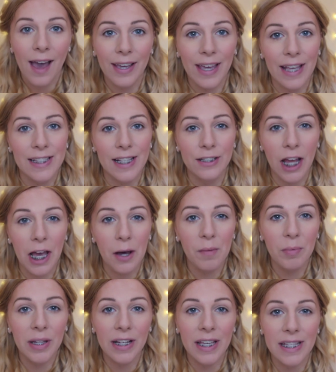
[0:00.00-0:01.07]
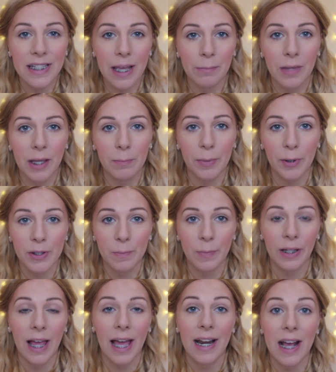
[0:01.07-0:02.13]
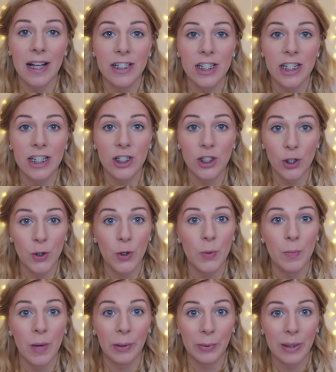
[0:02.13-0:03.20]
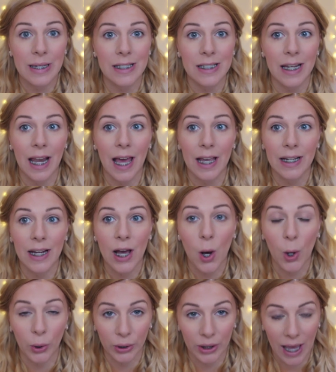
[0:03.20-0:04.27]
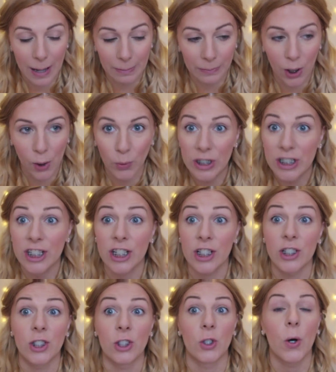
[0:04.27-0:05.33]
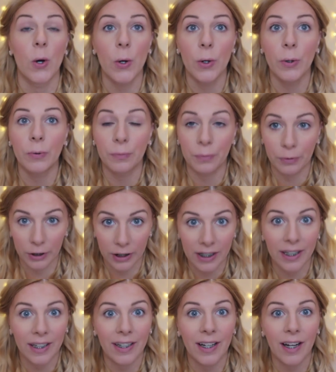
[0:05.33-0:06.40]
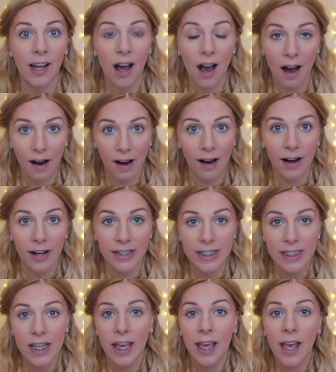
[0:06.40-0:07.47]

Okay, so now I'm gonna attempt the impossible and actually do my winged liner on camera, which is so freaking hard.